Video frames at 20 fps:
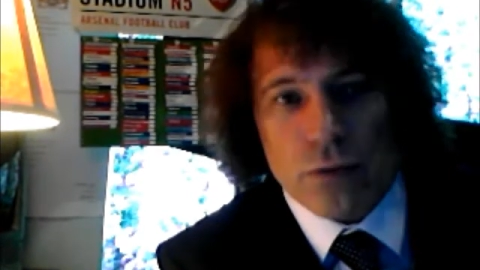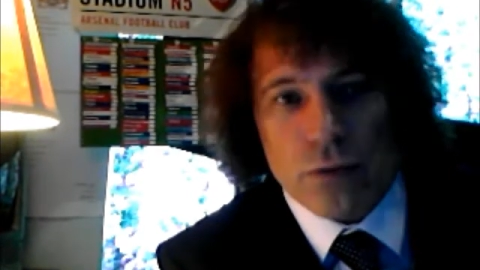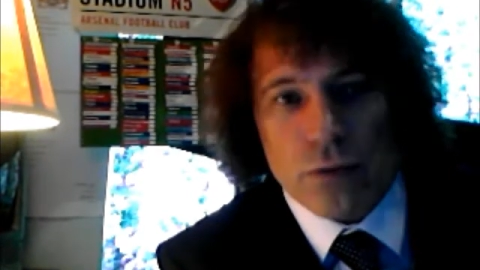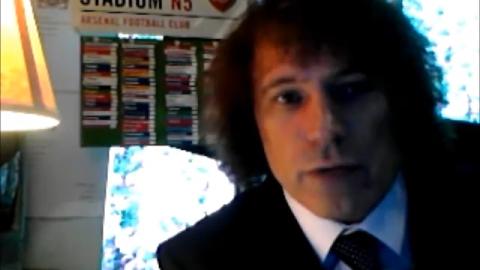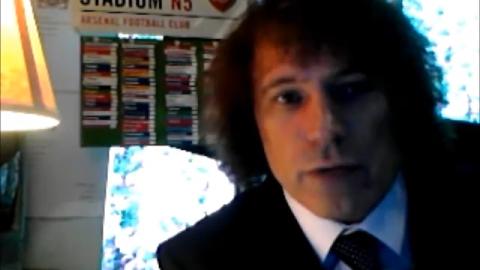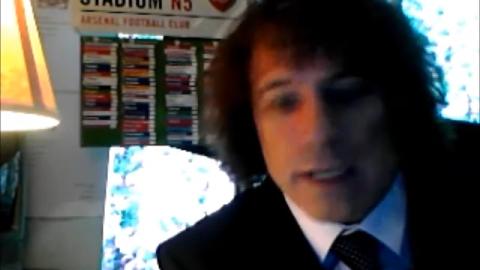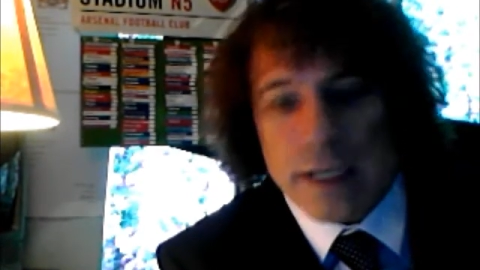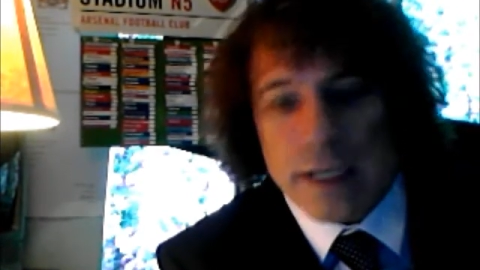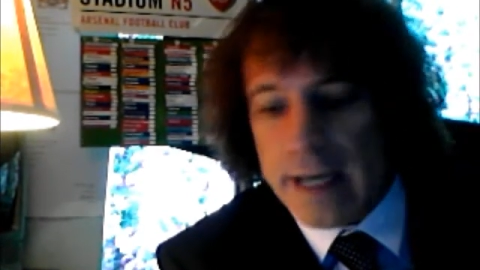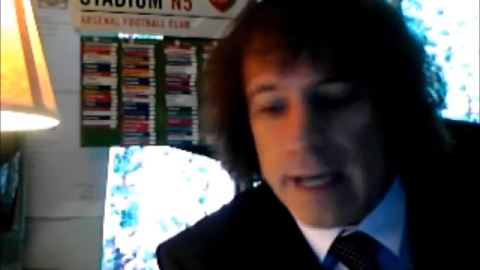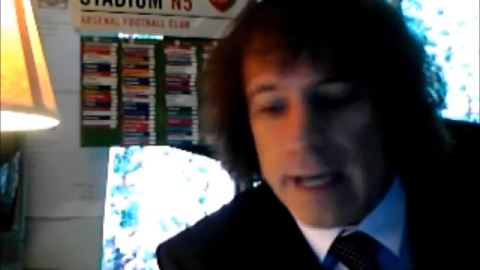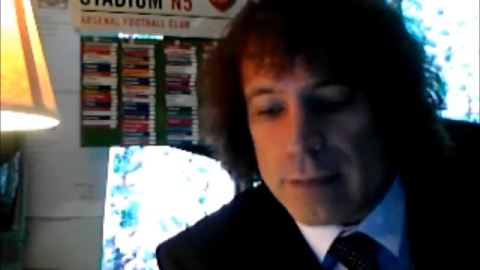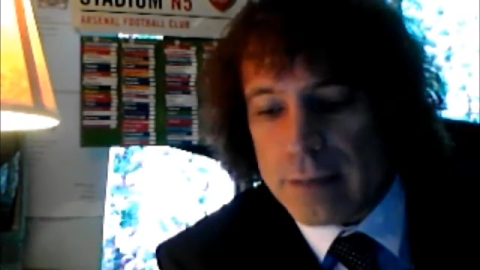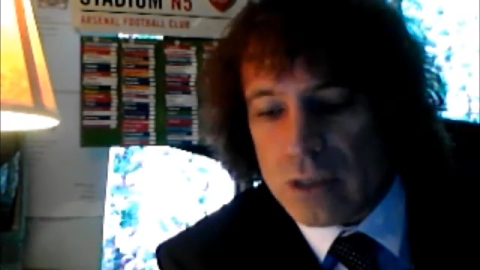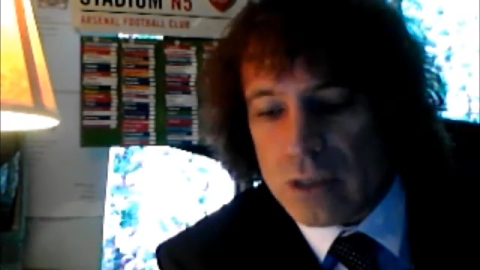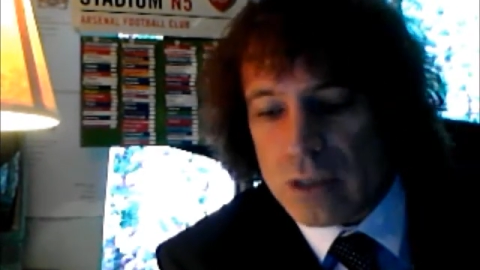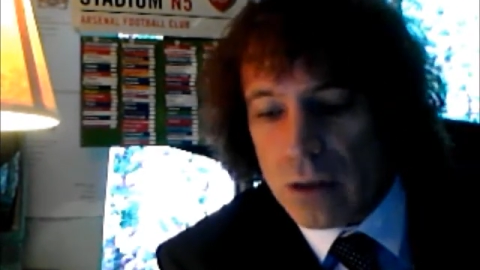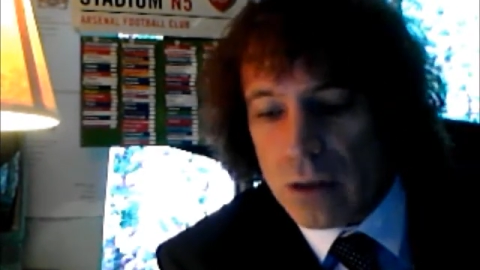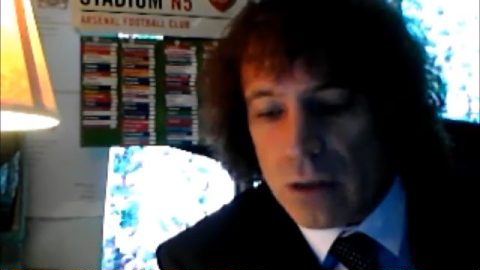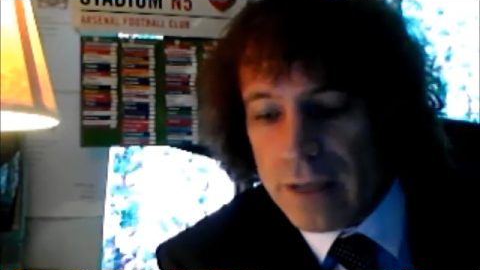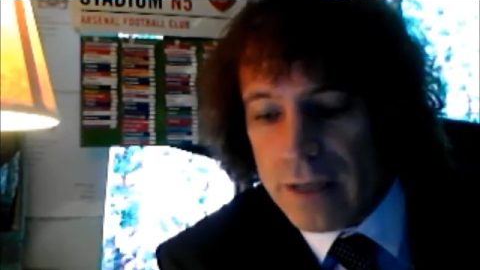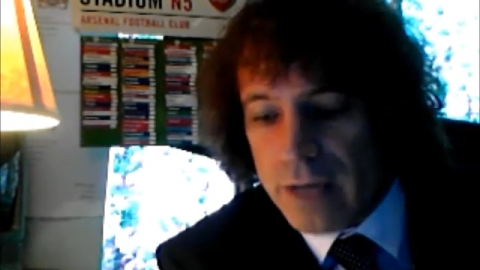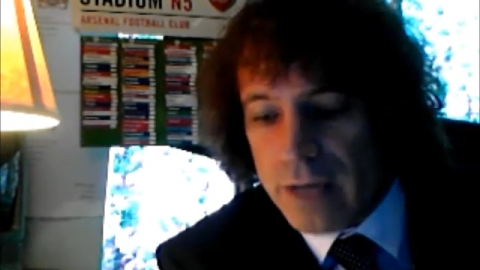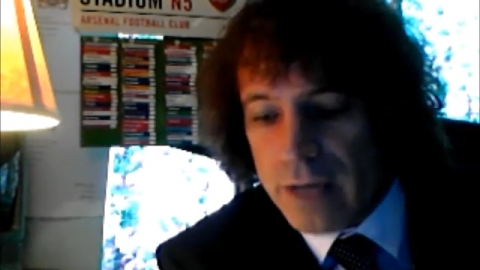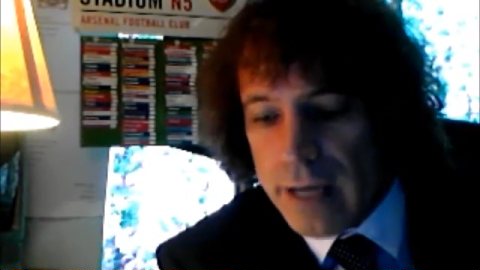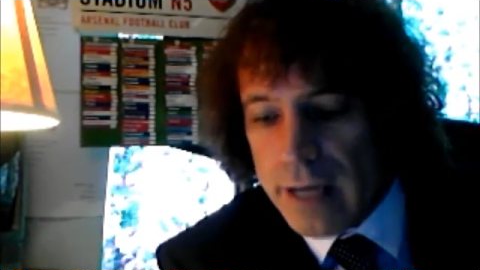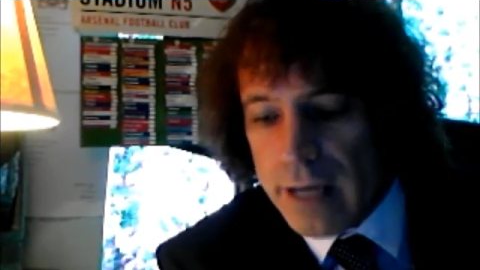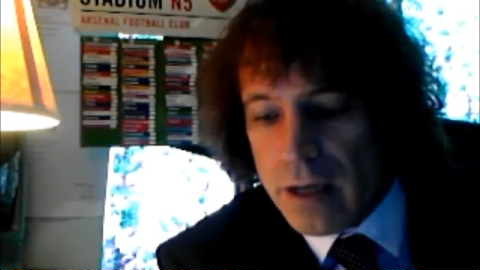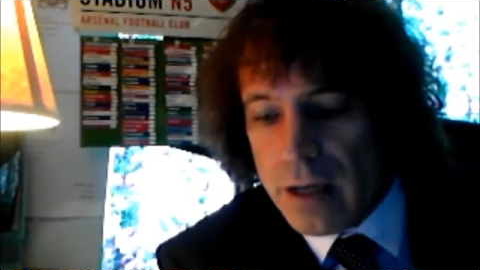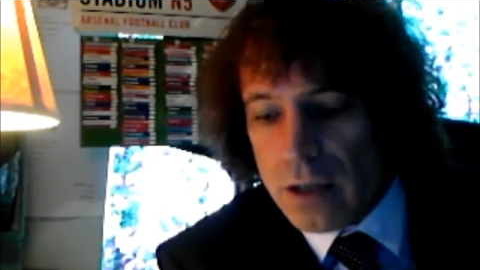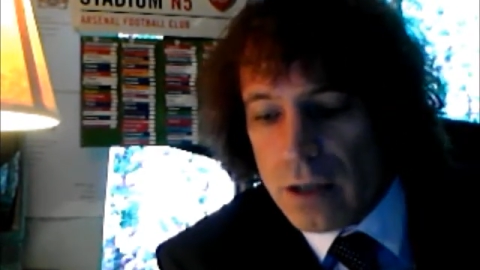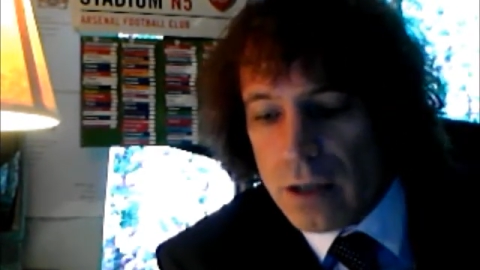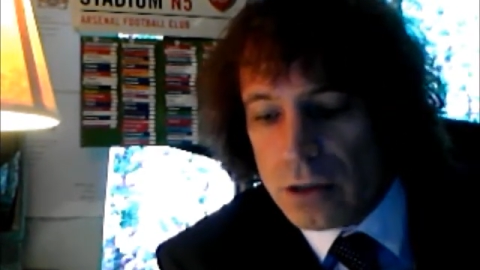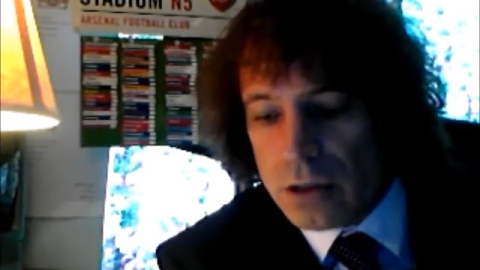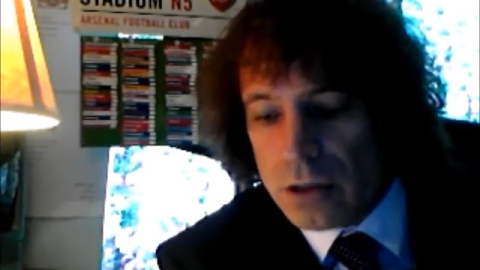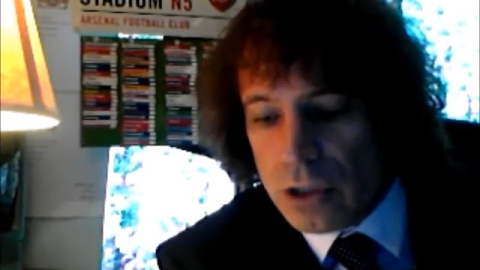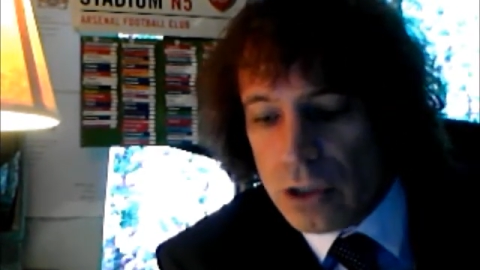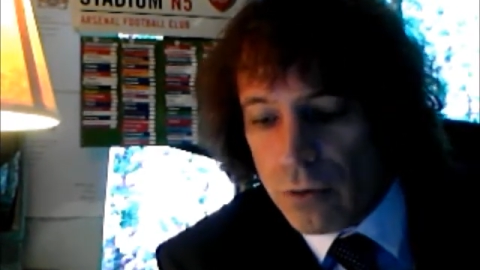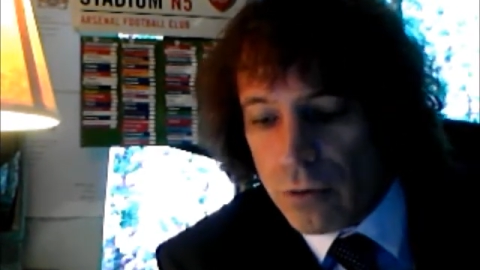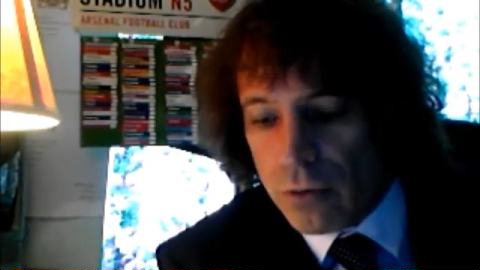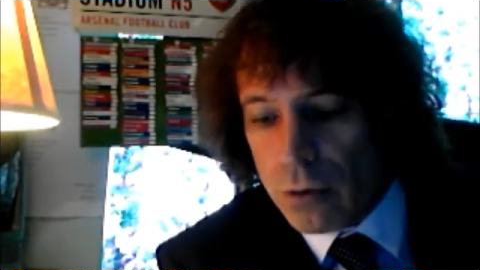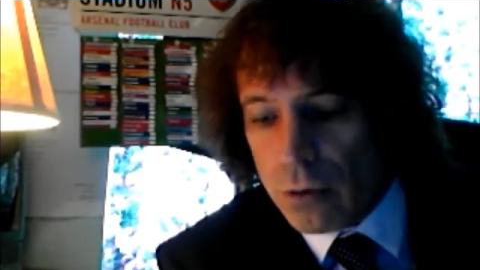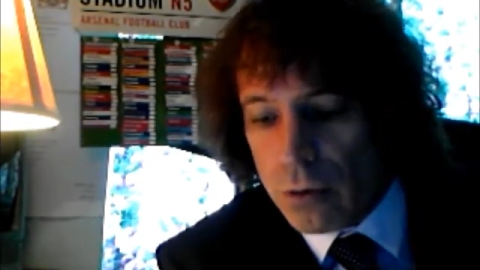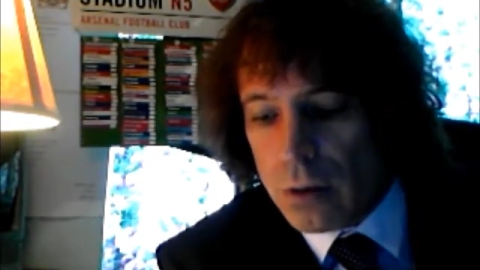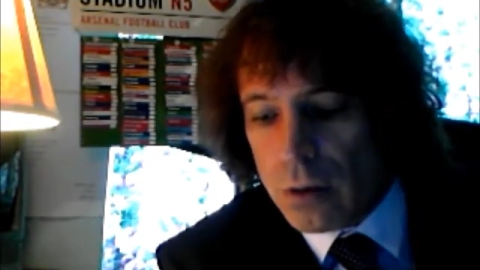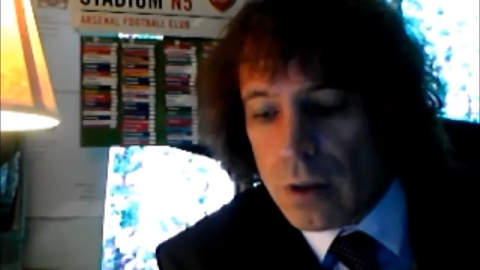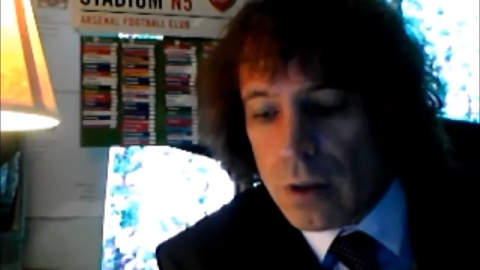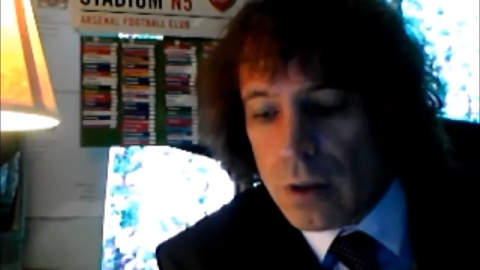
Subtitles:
three games, Olivier Giroud.